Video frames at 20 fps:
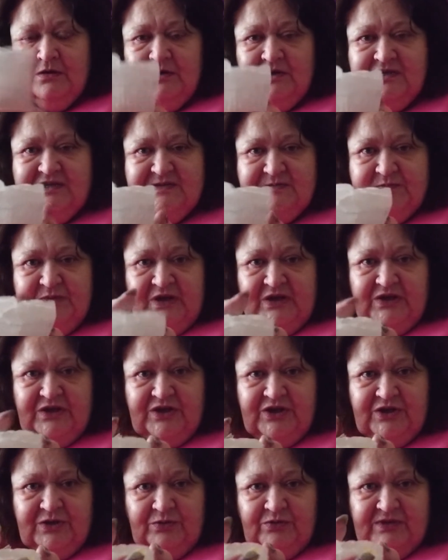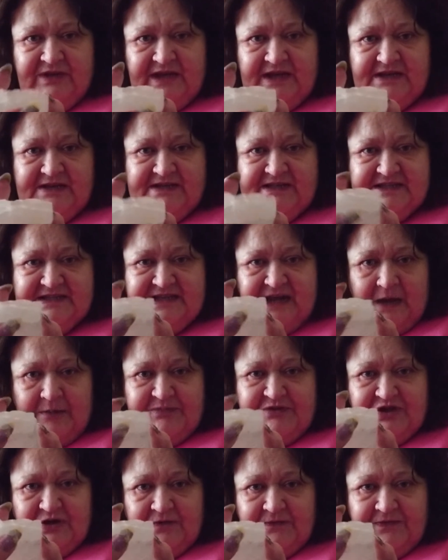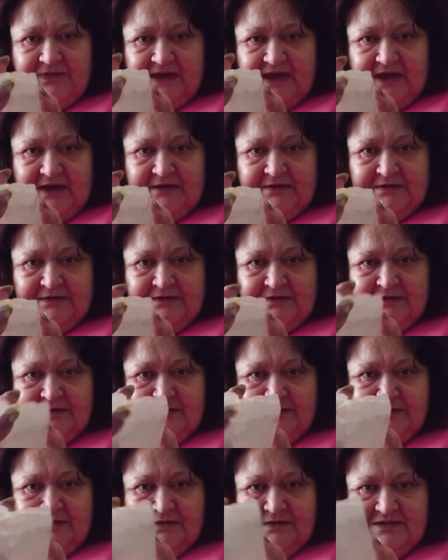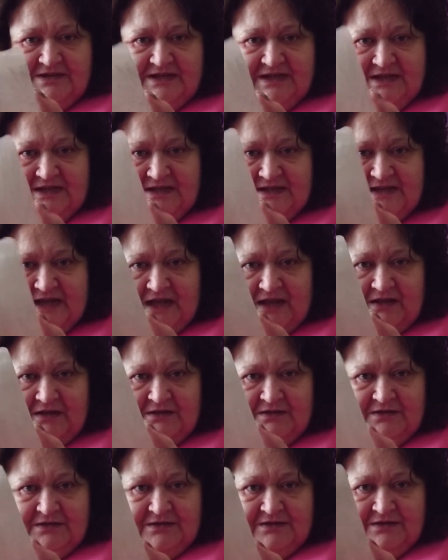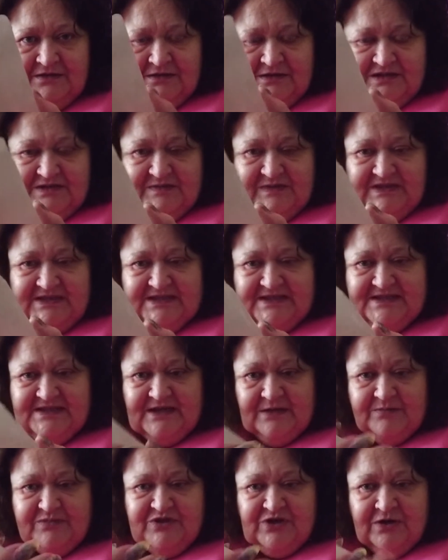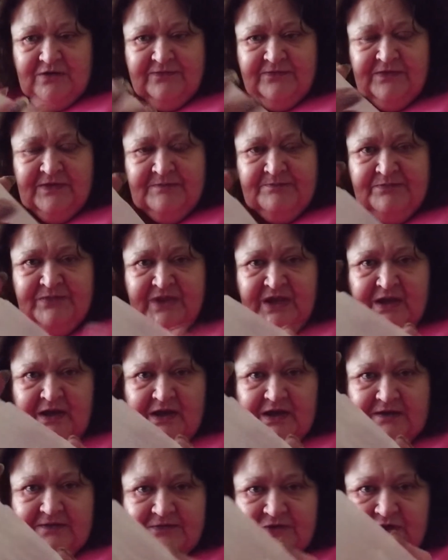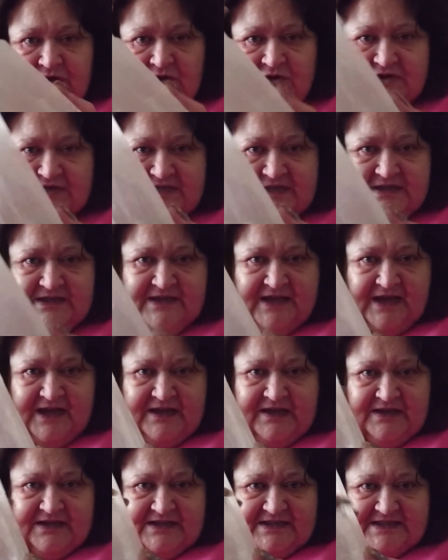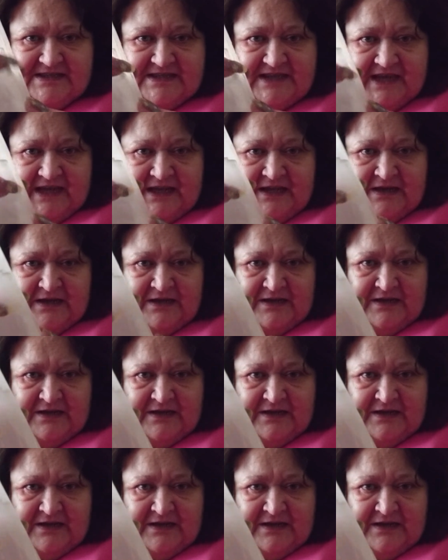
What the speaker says: And it's been hewn there, it's snapped off there. So you can tell it's been snapped off. If you look at it there, you can see,